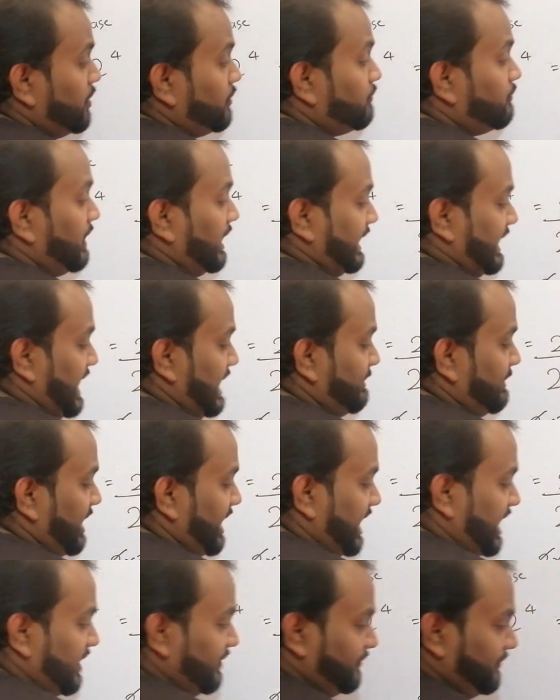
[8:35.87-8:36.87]
What am
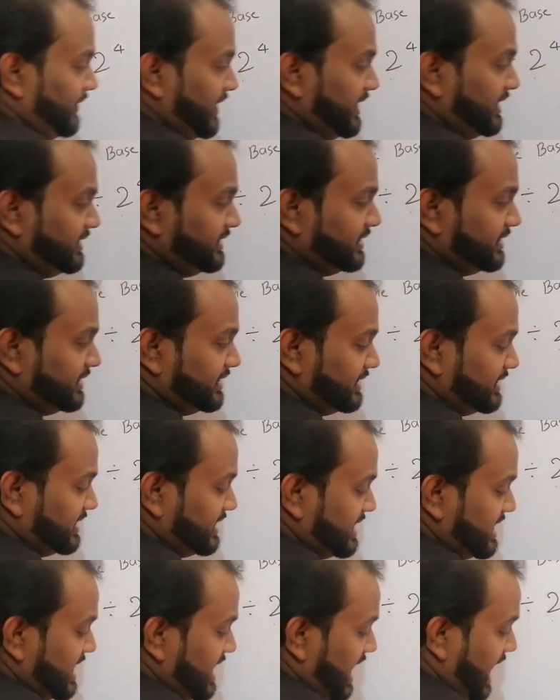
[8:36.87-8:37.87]
I left with?
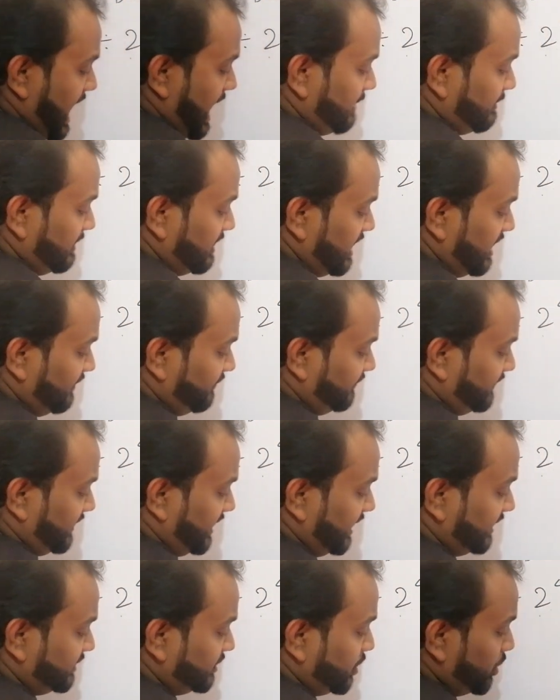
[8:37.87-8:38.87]
I am left
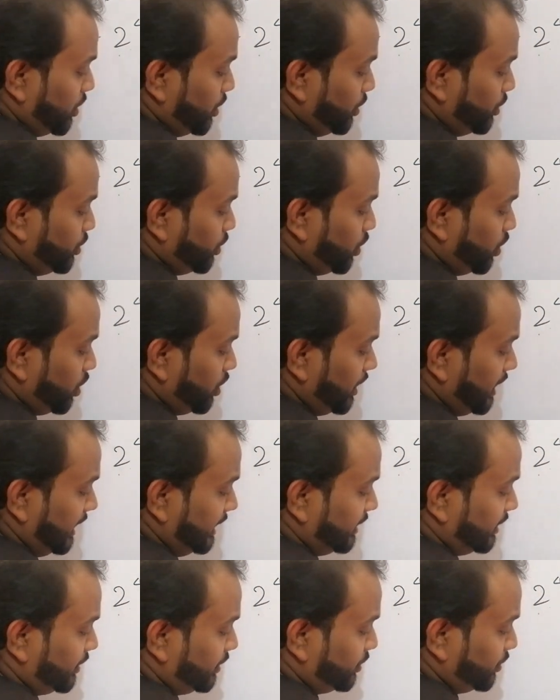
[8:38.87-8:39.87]
with 2
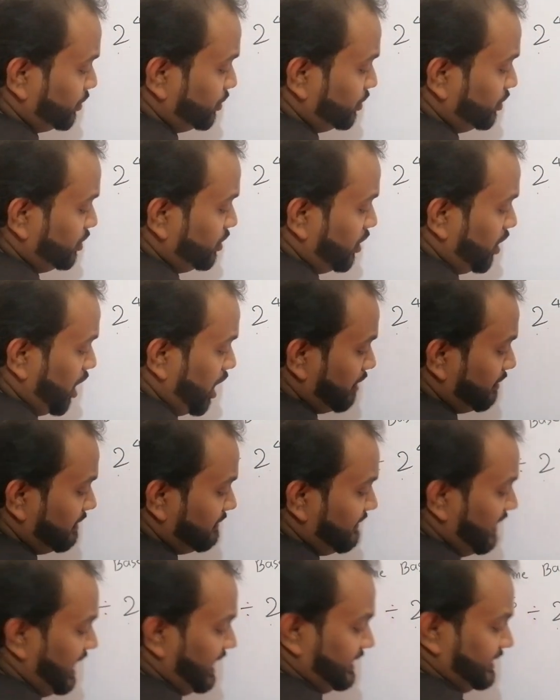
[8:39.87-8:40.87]
into 2
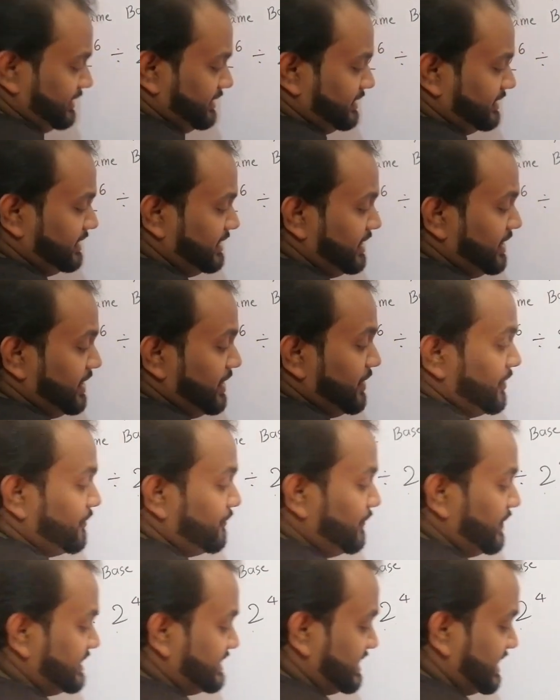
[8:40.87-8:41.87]
over 1,
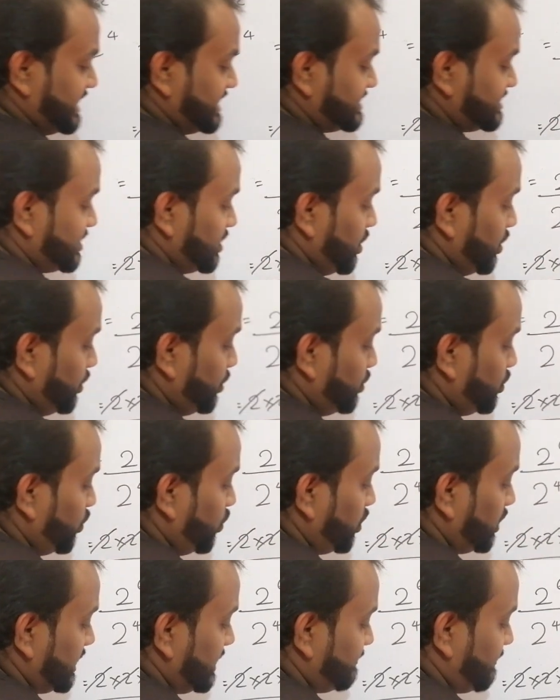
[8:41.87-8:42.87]
which is
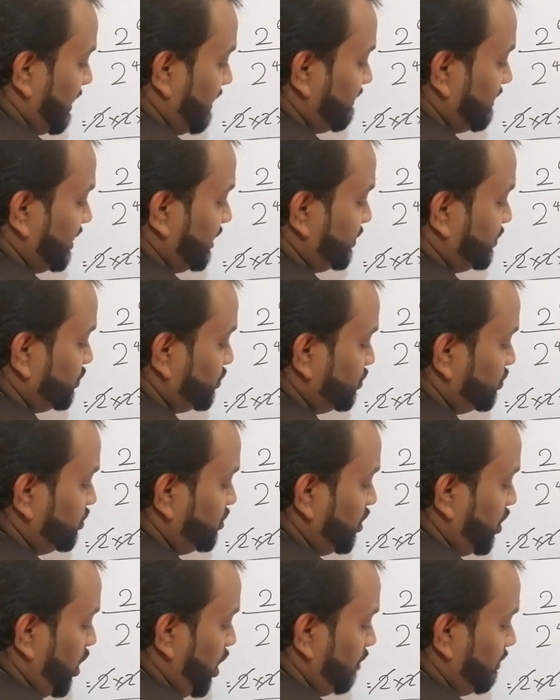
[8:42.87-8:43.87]
2 to the power
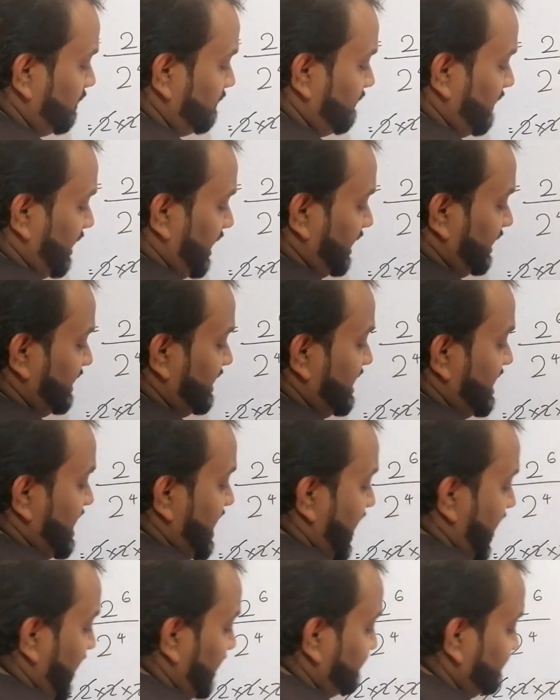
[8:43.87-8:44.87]
2 over 1,
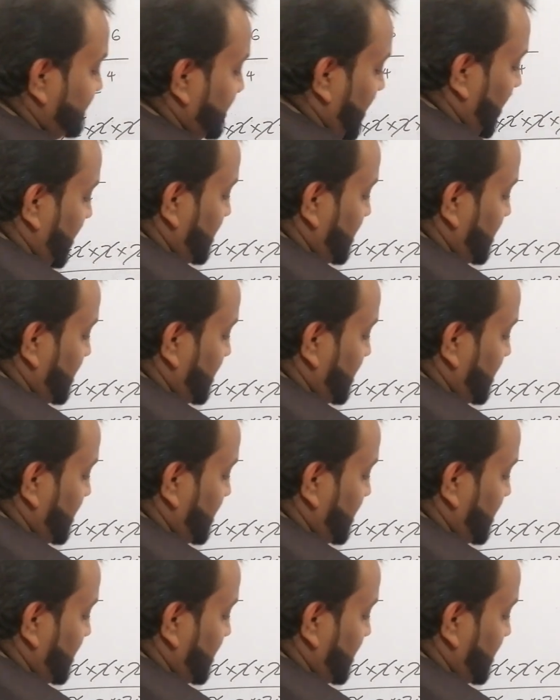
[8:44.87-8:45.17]
and the